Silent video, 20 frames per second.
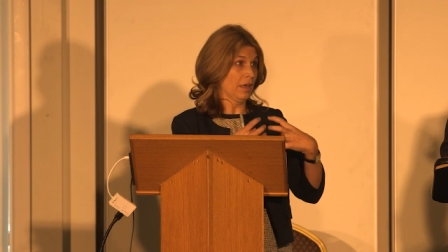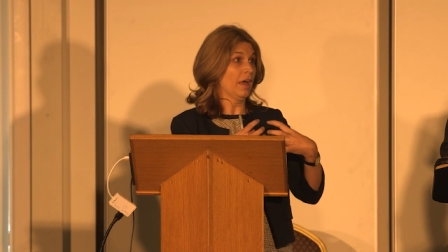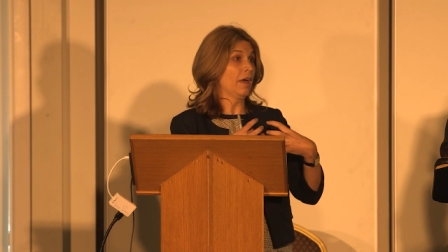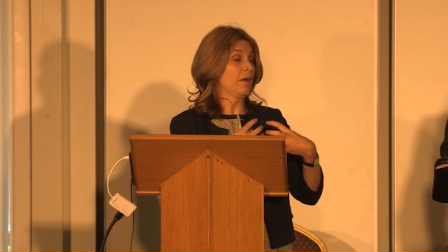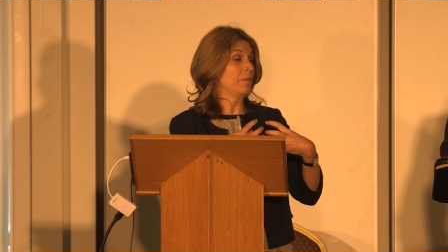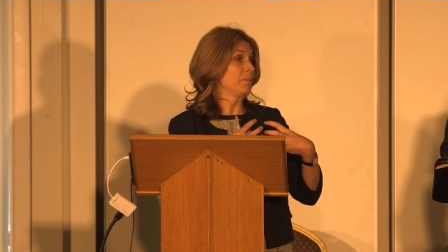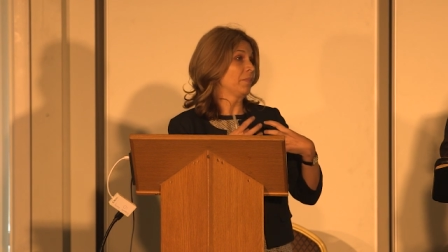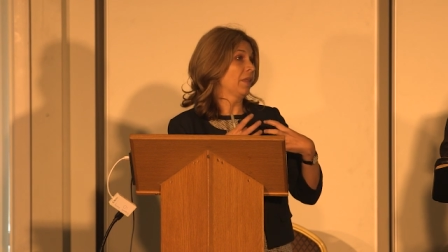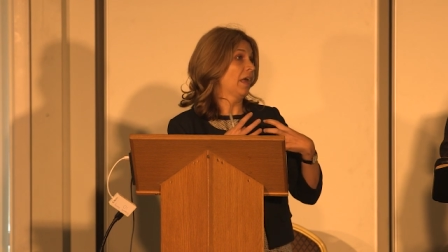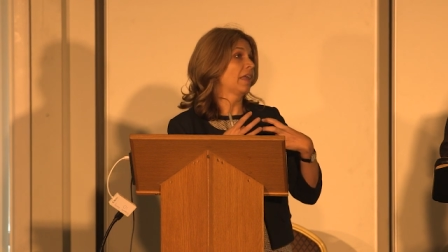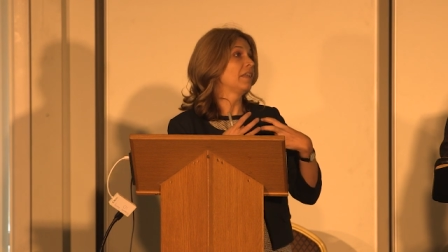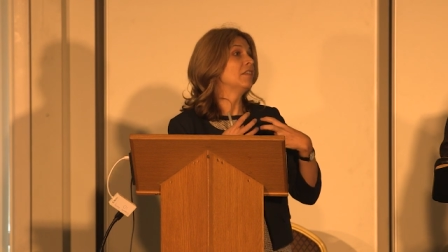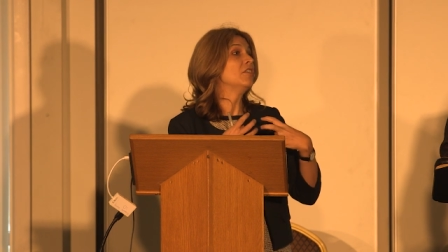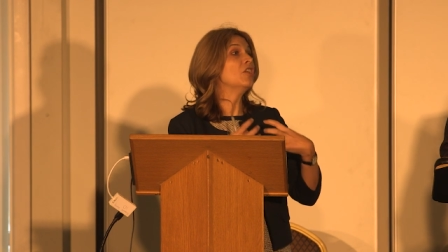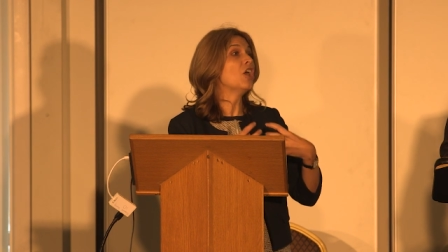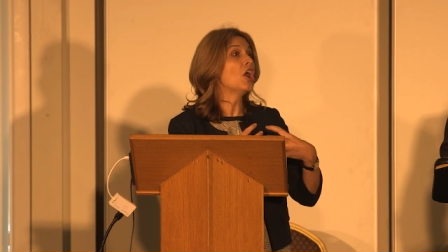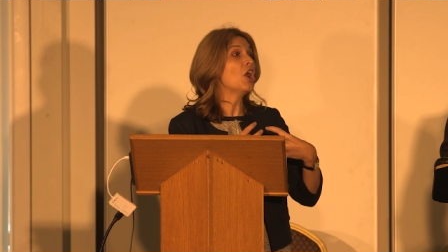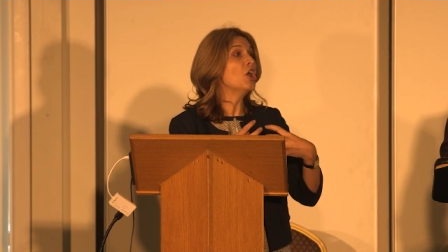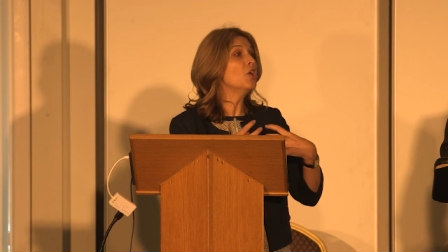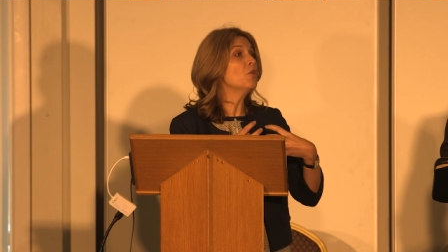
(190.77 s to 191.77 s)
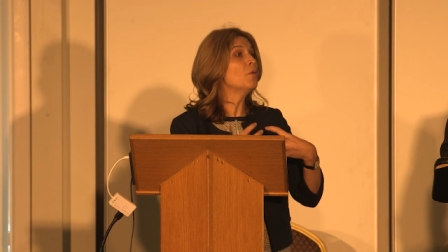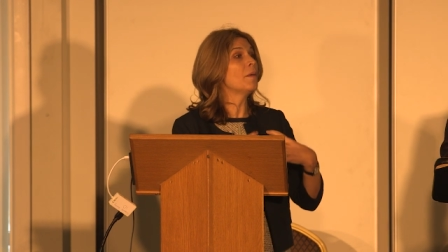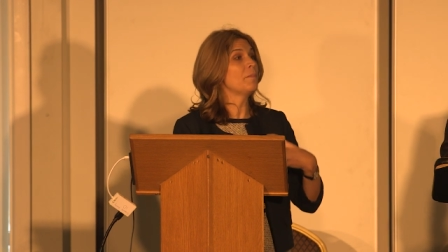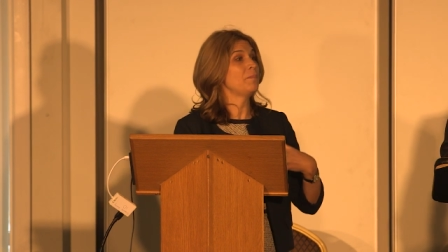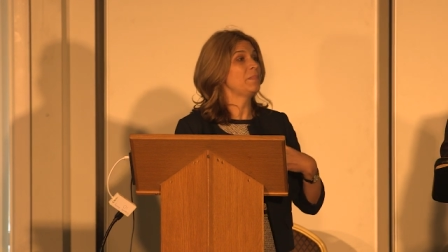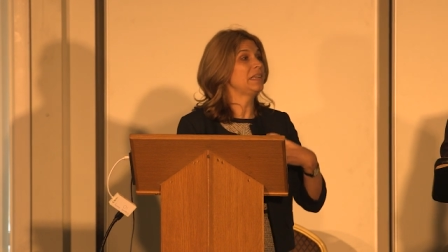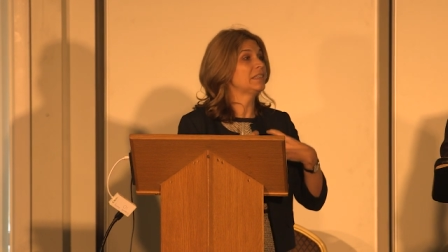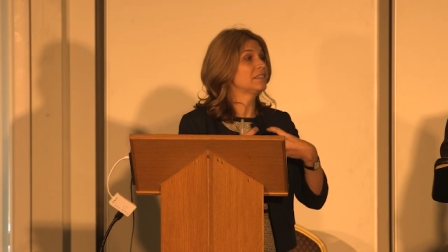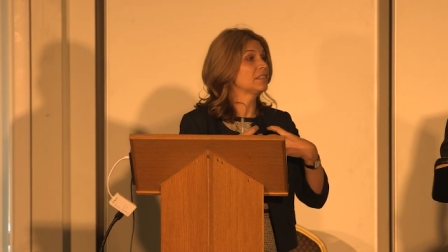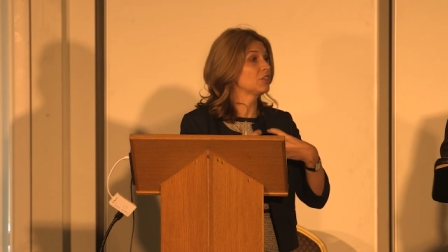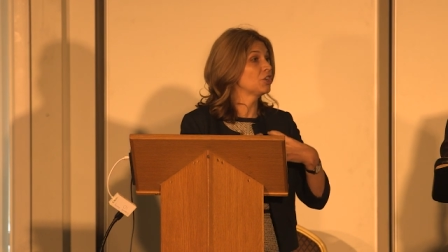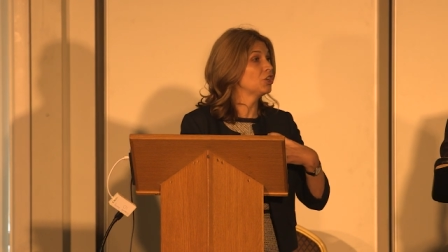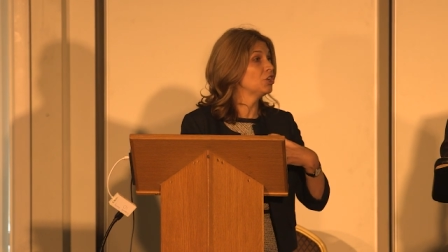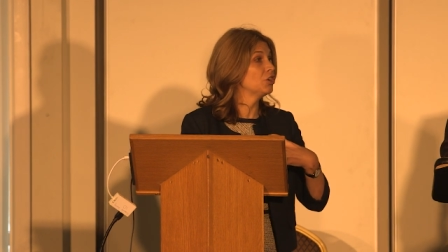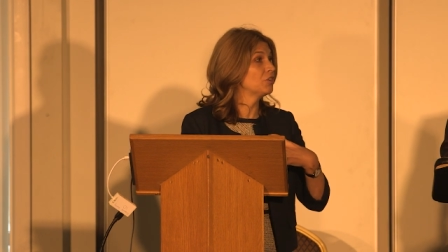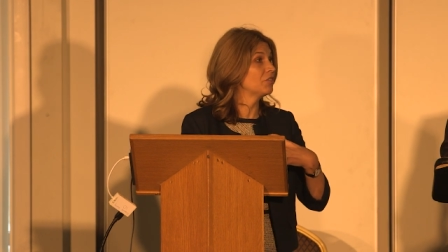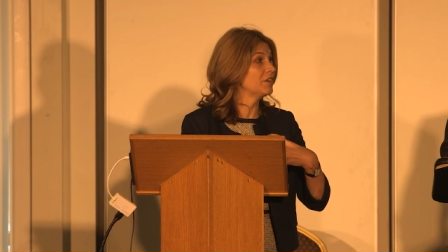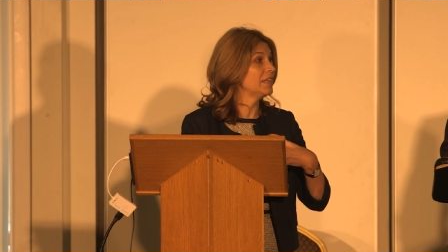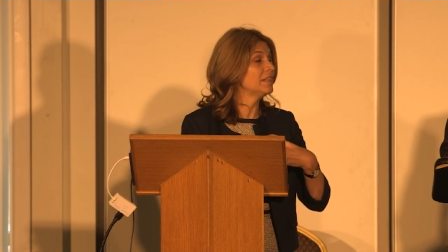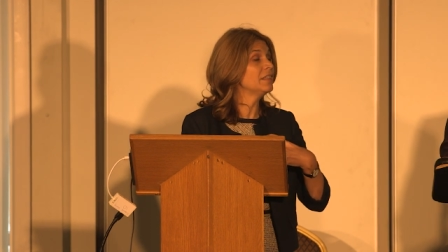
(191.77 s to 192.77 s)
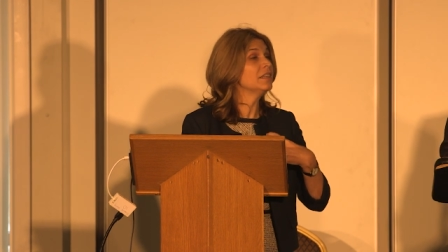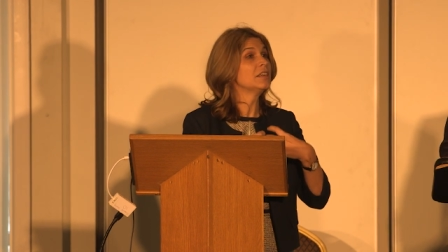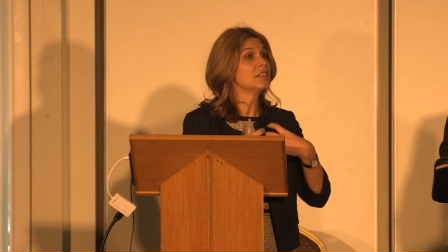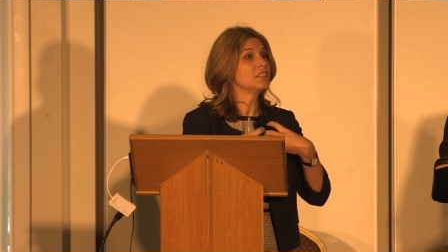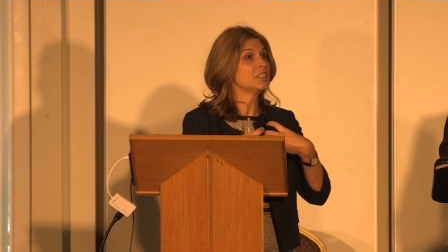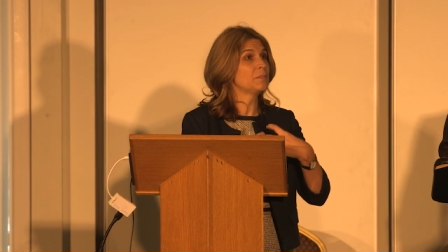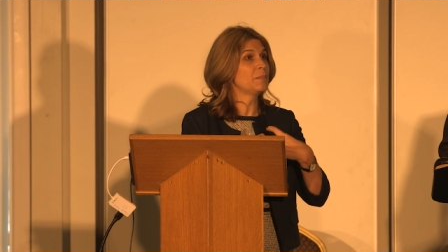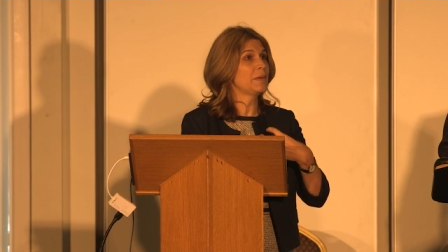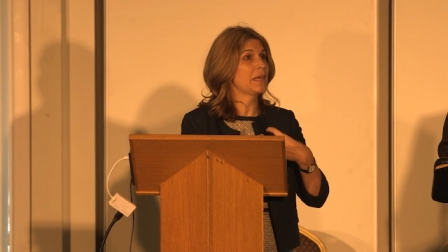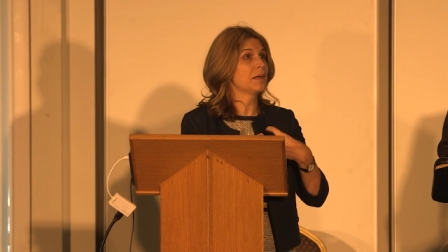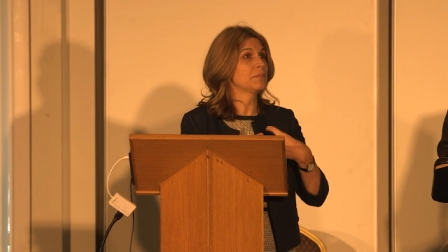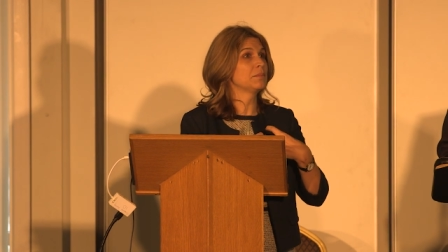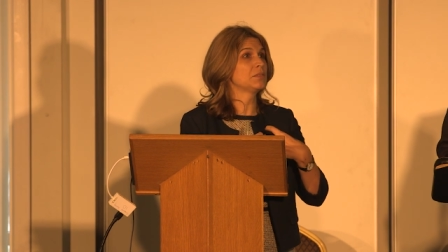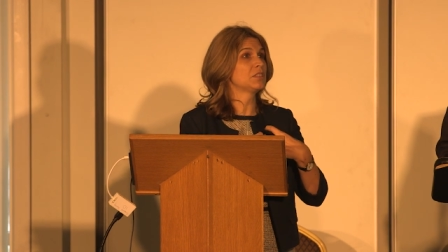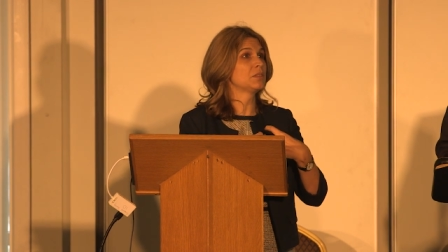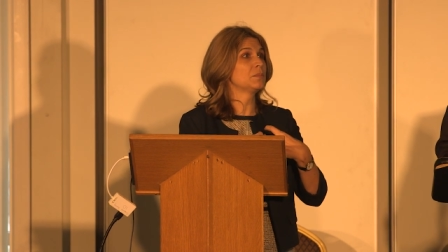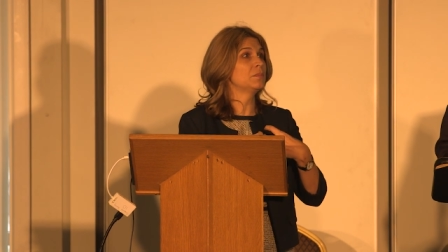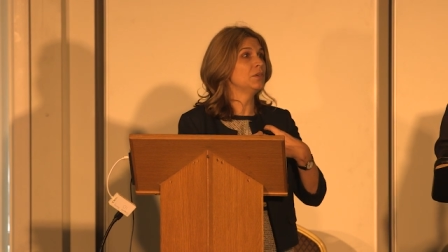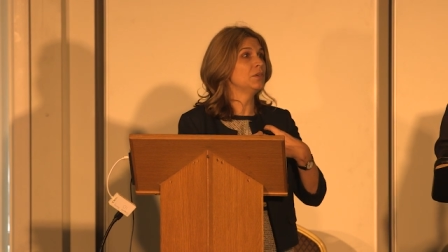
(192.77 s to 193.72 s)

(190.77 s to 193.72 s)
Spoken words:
and know and be secure in to be able to